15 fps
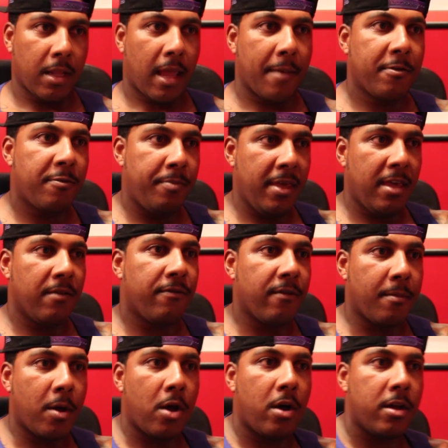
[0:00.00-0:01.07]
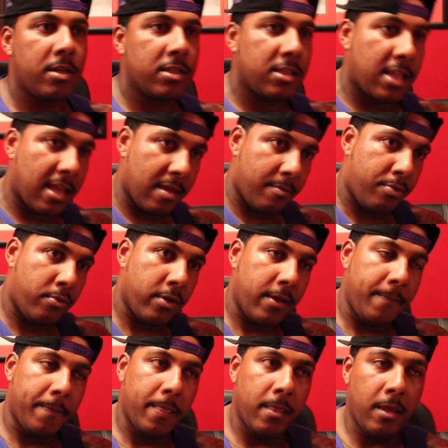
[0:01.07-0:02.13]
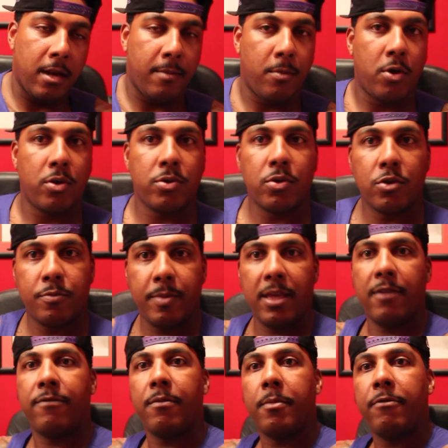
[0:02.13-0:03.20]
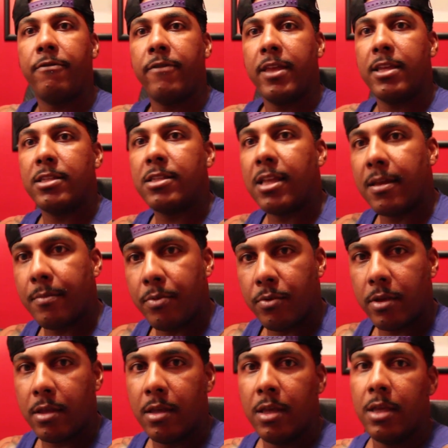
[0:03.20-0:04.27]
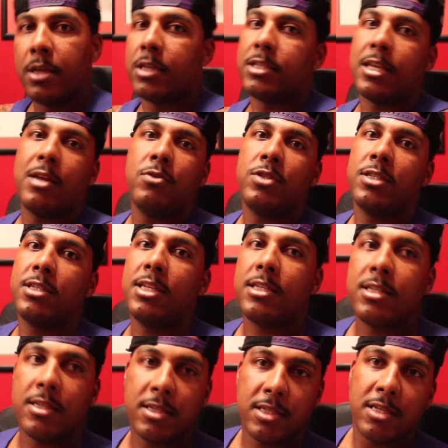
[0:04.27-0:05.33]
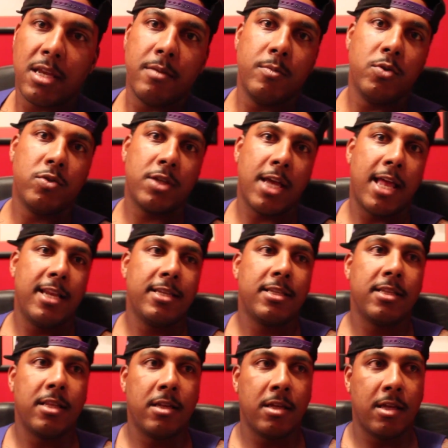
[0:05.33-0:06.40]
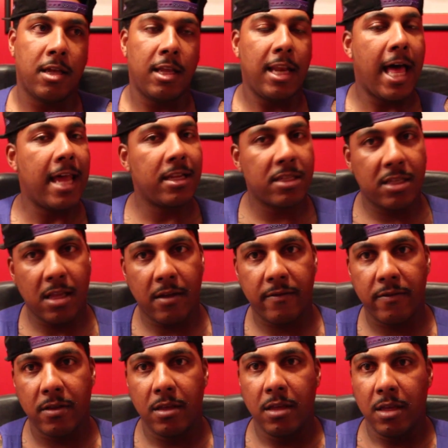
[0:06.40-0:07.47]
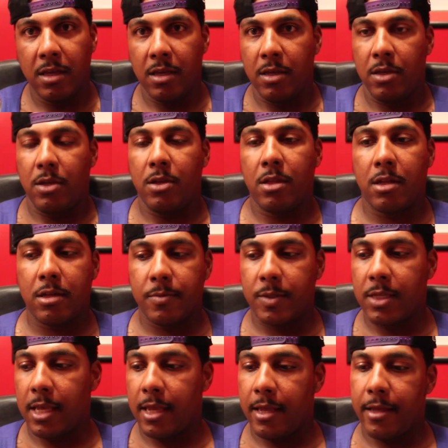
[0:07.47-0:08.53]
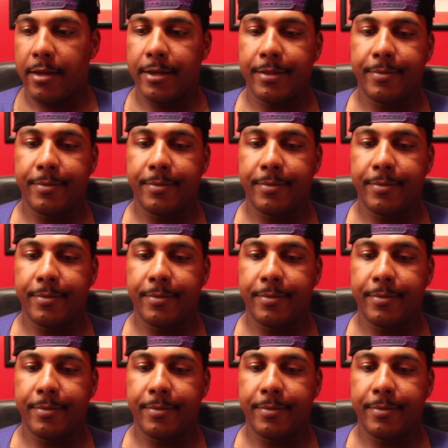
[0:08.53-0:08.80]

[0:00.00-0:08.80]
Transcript: I'm speaking from an artist standpoint, and I'm also speaking from a fan standpoint, because I don't just listen to Son music. I listen to a lot of stuff. You know what I'm saying?